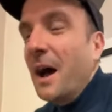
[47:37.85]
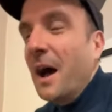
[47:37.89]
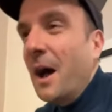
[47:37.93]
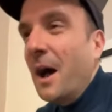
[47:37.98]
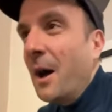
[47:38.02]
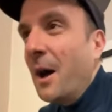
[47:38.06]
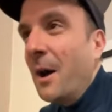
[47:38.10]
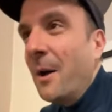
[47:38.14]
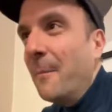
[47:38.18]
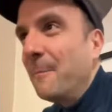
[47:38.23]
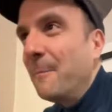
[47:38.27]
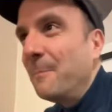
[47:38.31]

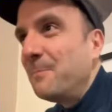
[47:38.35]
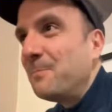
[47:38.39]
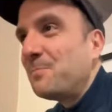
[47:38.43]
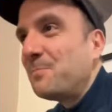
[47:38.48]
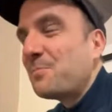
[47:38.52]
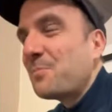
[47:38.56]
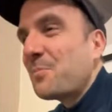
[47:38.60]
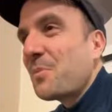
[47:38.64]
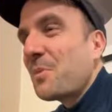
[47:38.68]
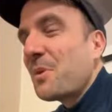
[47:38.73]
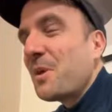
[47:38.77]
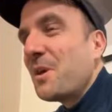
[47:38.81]

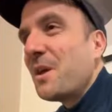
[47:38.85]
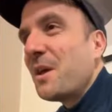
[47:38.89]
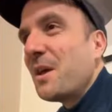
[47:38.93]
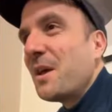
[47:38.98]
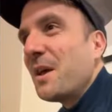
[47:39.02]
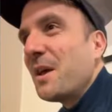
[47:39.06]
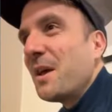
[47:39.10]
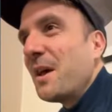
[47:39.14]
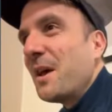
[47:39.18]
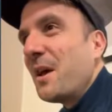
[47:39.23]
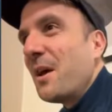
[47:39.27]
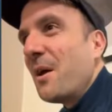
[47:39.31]

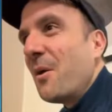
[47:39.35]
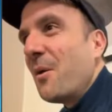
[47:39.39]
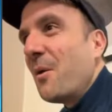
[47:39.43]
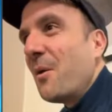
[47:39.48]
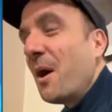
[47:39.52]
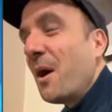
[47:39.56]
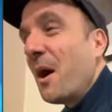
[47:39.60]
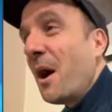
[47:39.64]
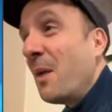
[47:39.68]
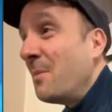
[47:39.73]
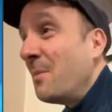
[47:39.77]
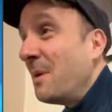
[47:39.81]

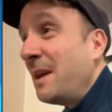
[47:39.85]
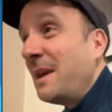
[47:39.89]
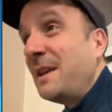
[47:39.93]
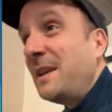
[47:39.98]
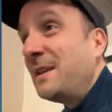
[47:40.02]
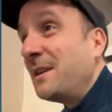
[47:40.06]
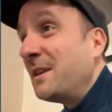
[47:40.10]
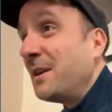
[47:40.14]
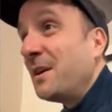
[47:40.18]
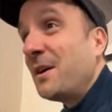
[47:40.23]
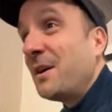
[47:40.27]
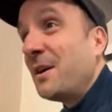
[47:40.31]
I
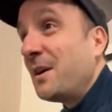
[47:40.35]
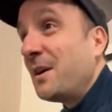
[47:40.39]
mean,